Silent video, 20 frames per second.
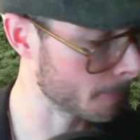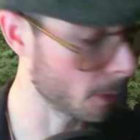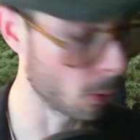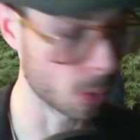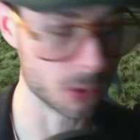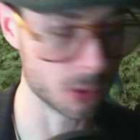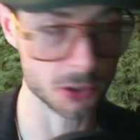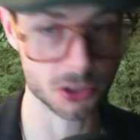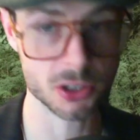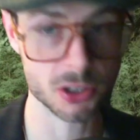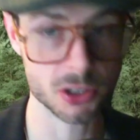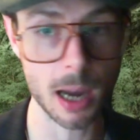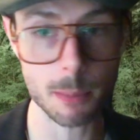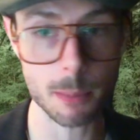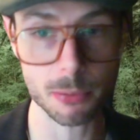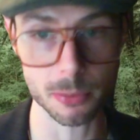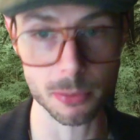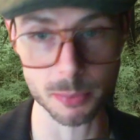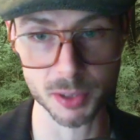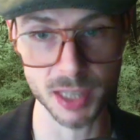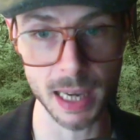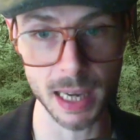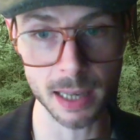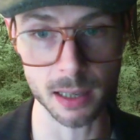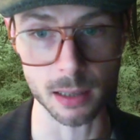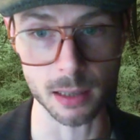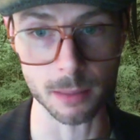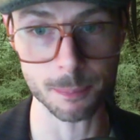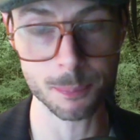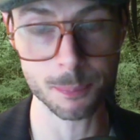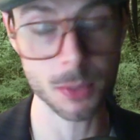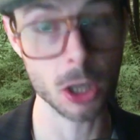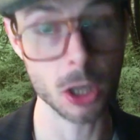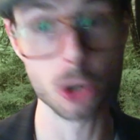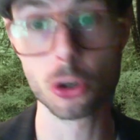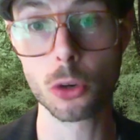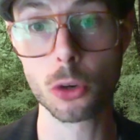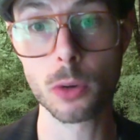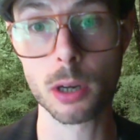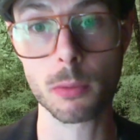or to stop from sagging,
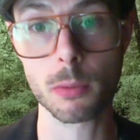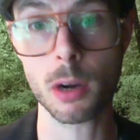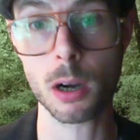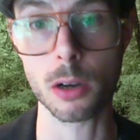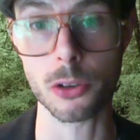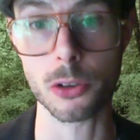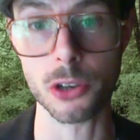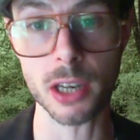you're doing it wrong.